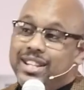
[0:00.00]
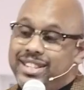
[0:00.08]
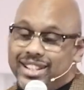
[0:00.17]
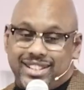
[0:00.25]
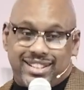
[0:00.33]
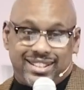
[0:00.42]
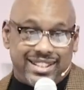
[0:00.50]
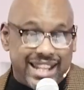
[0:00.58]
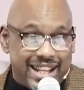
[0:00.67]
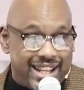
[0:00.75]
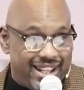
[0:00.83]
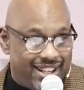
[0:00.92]
the
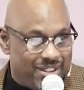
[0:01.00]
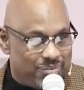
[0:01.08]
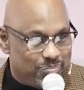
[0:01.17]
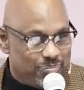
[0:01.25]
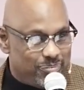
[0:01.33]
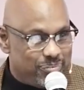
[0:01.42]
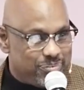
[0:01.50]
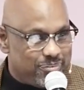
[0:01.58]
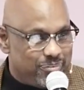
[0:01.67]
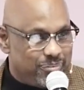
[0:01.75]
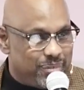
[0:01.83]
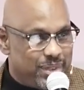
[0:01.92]
sea.
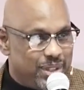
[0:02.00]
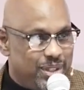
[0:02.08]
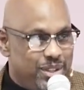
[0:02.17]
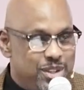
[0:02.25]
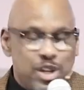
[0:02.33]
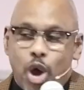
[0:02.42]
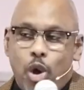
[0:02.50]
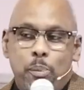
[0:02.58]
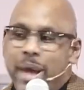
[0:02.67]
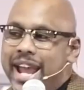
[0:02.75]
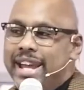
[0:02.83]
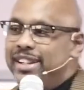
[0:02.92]
No
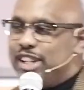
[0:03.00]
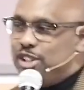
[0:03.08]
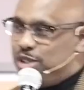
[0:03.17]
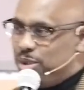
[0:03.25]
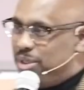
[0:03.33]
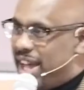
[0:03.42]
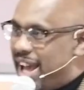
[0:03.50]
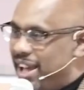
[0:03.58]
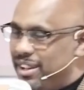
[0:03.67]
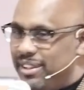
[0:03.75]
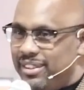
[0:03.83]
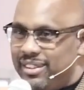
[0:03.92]
man can do that.